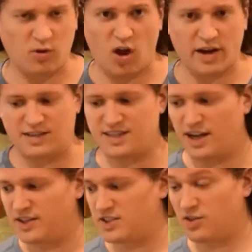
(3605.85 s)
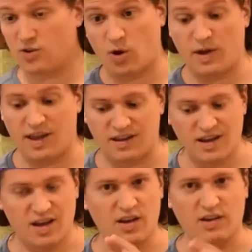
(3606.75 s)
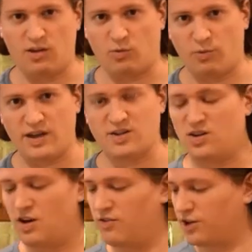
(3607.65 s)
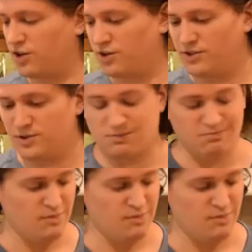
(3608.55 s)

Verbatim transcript: clock to tell us to throw in the rest of our kernels.